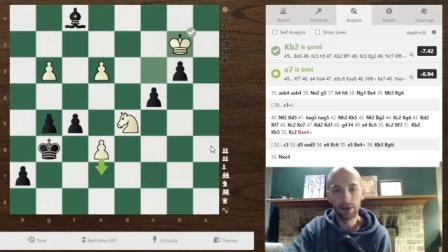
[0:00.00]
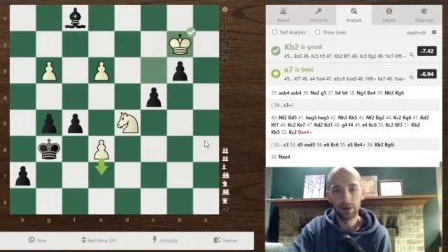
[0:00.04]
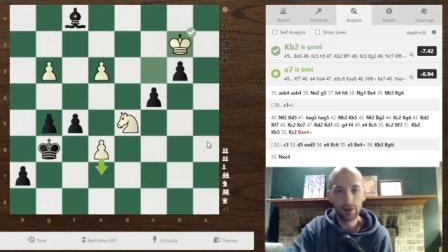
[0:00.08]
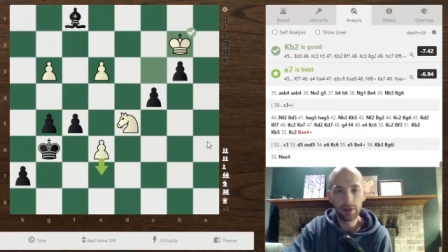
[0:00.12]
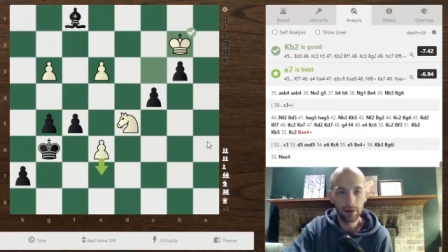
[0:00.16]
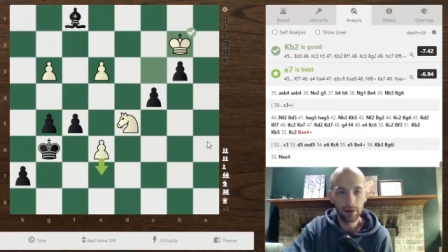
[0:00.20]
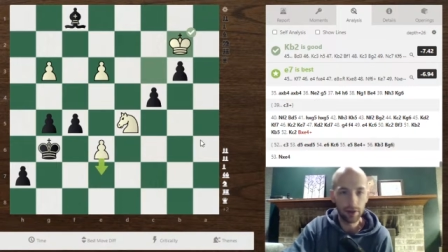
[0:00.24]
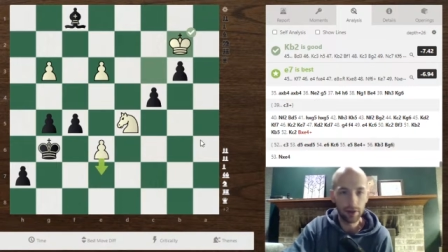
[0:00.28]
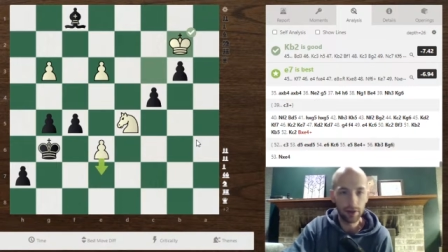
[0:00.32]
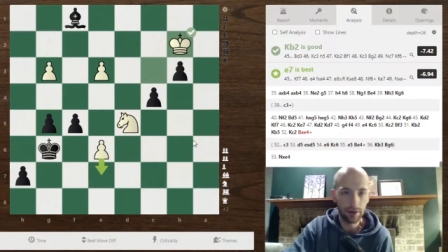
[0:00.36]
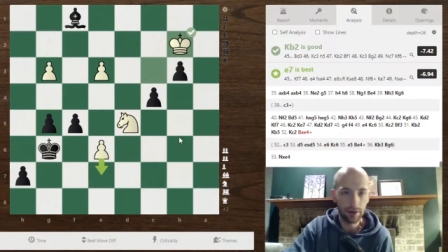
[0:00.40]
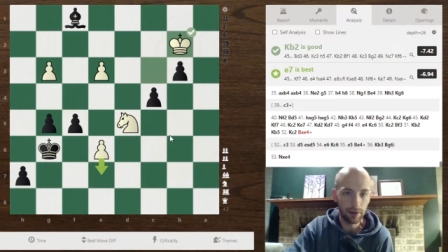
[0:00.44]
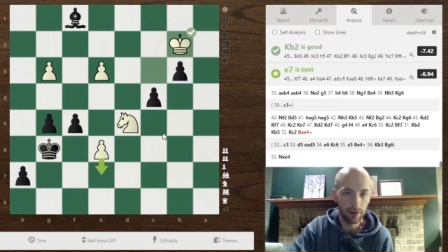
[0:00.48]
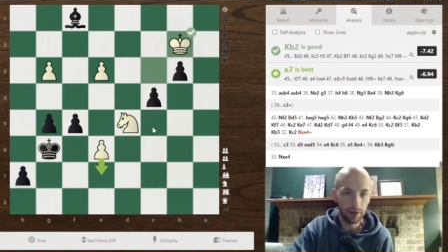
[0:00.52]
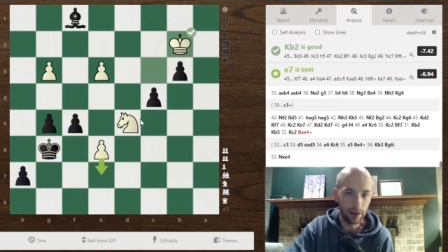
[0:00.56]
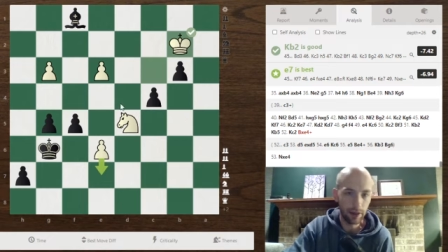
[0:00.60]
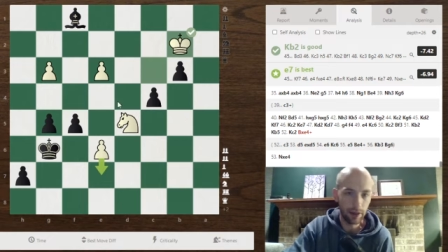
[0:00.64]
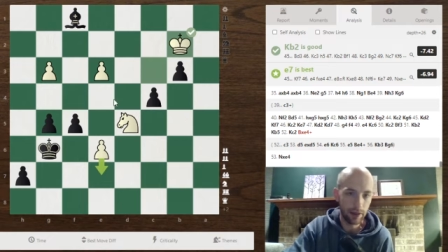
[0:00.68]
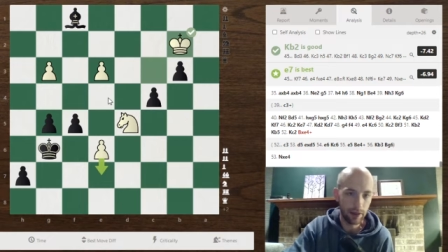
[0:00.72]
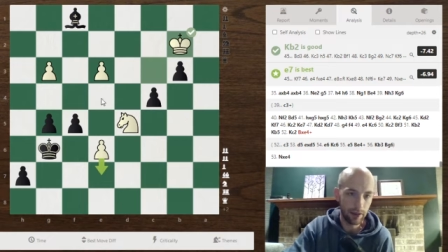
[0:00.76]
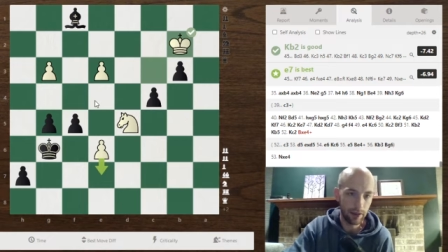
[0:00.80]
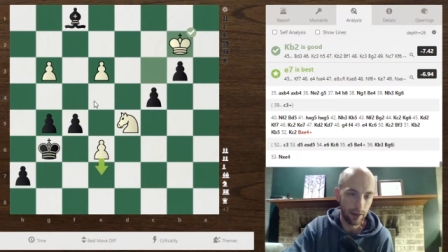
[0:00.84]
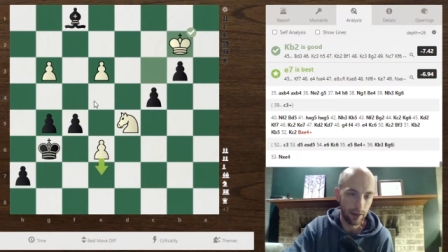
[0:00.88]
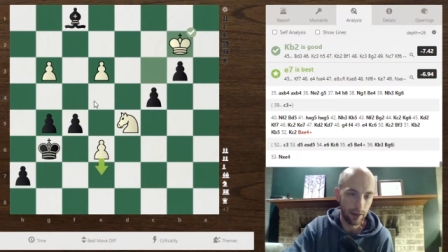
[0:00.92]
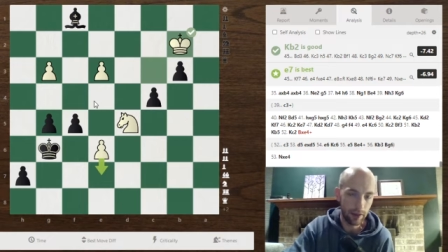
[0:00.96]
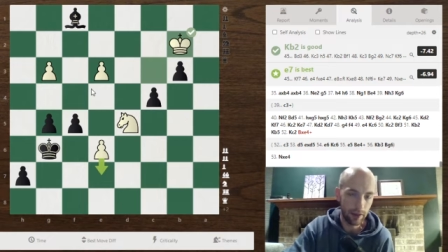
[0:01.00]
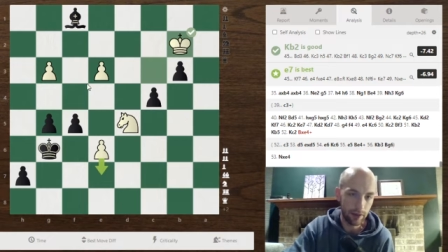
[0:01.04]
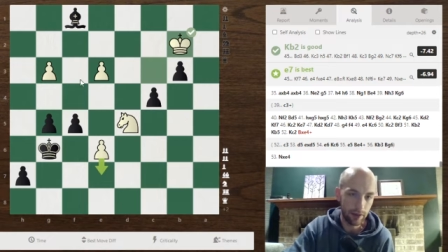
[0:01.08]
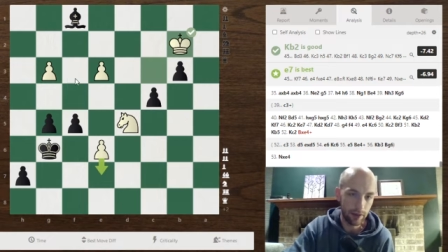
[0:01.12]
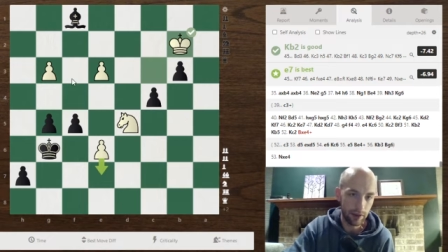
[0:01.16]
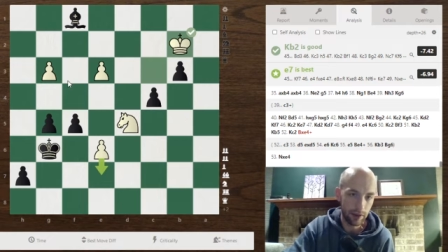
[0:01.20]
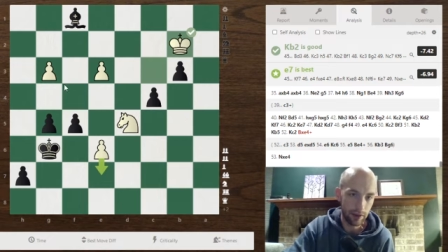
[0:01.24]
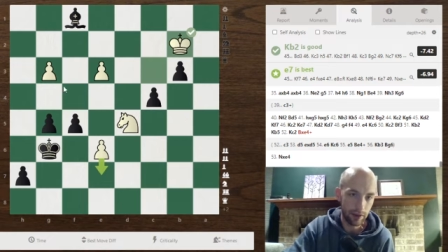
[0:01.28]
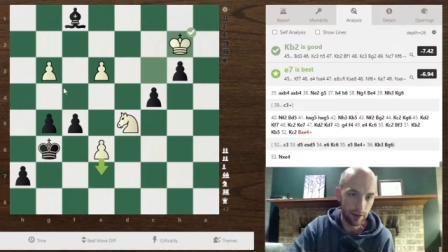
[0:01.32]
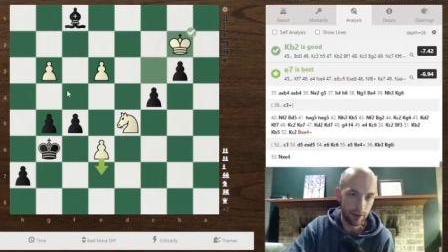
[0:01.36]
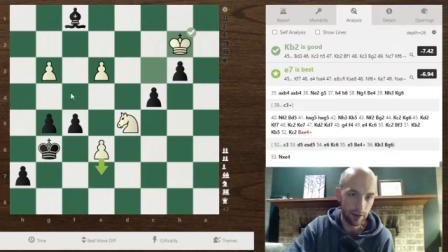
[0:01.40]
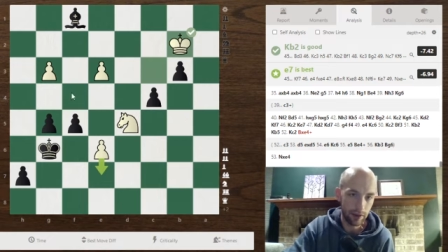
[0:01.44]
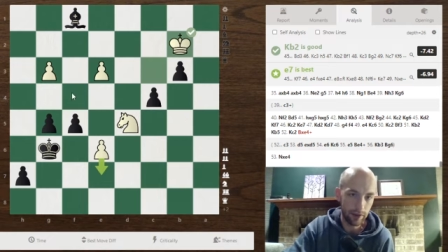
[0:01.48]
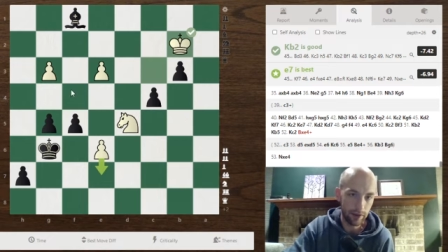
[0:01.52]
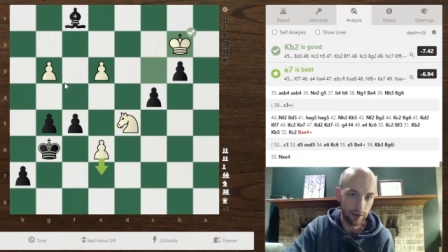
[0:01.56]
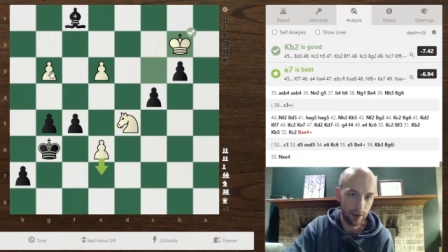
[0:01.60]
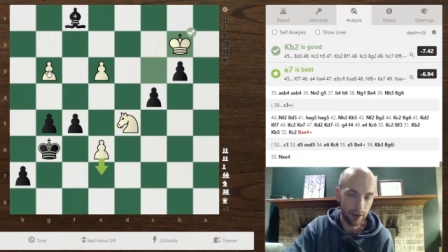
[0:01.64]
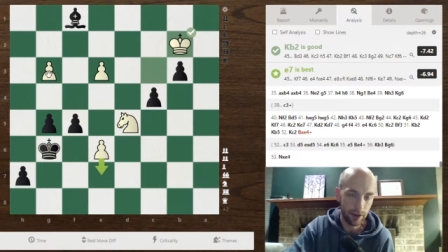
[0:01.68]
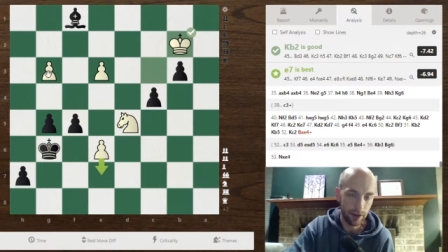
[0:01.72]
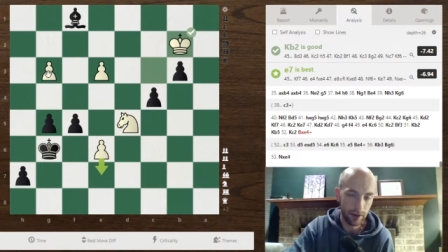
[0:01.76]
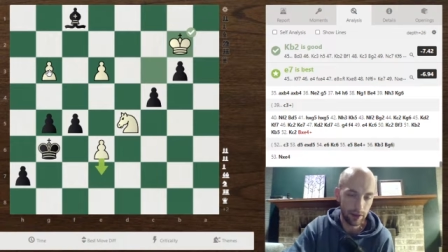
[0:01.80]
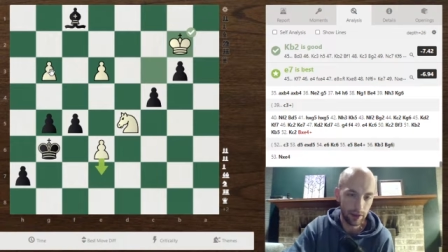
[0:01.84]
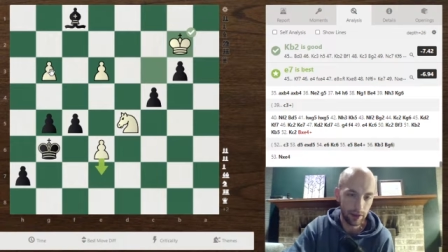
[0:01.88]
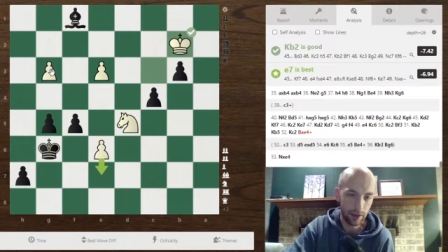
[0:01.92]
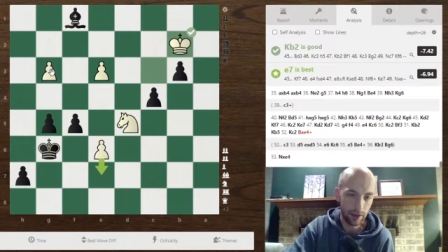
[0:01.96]
to as a result of all
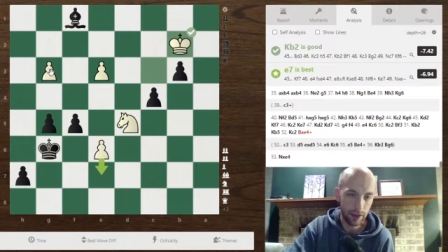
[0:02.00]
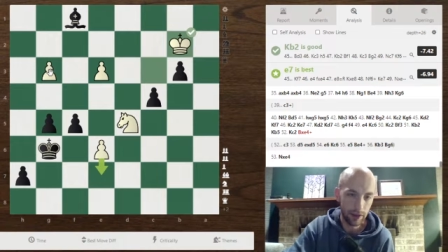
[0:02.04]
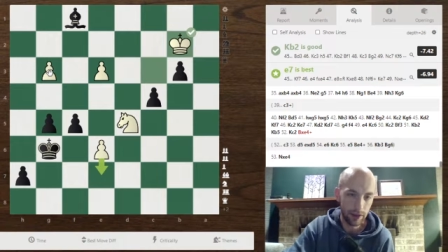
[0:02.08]
this, right?